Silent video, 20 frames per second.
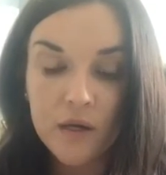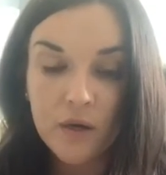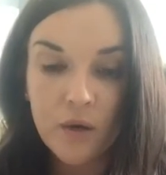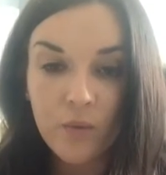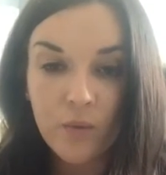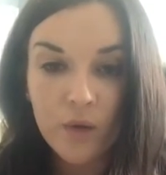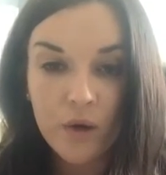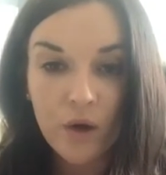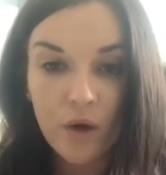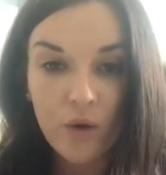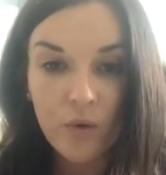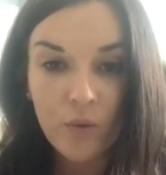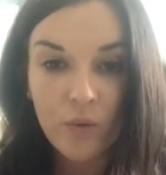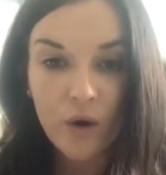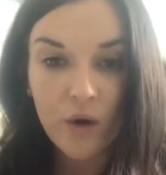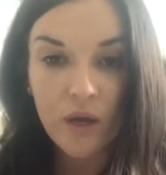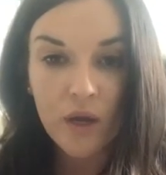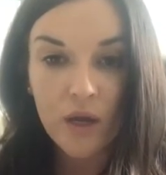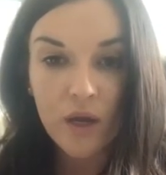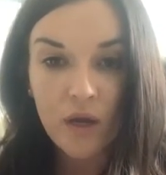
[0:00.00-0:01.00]
we are
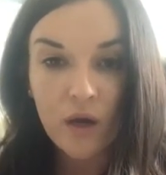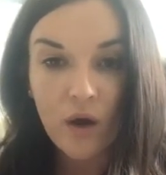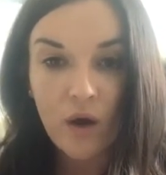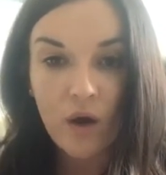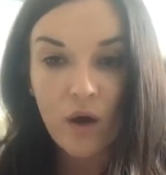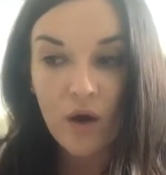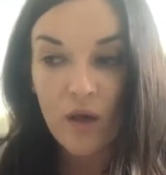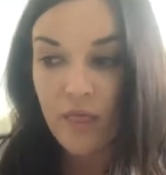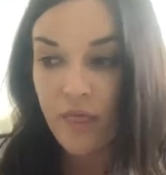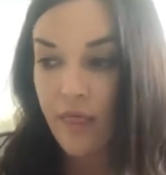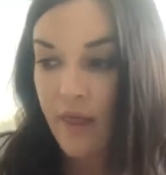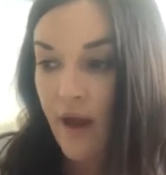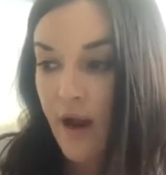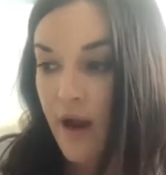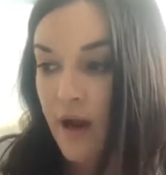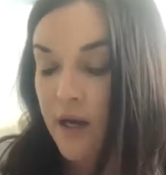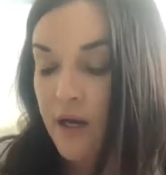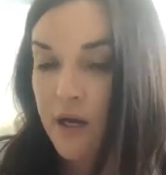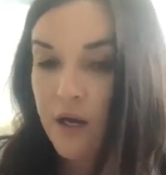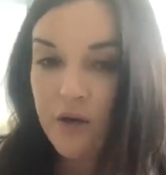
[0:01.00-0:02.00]
working on
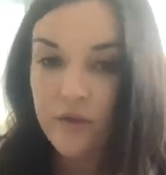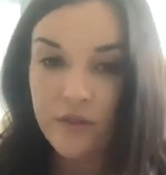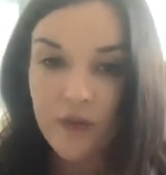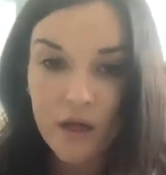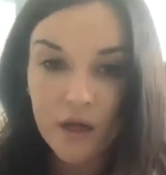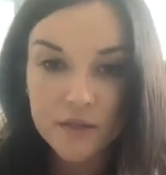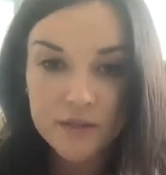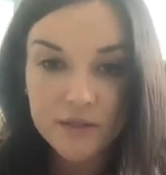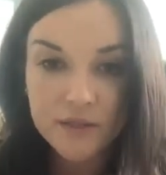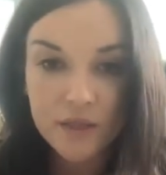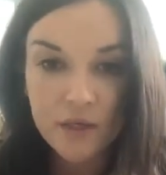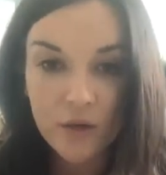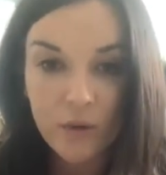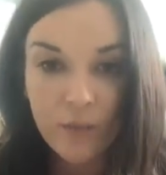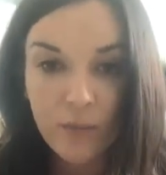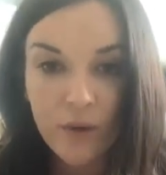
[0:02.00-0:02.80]
that here at the health center,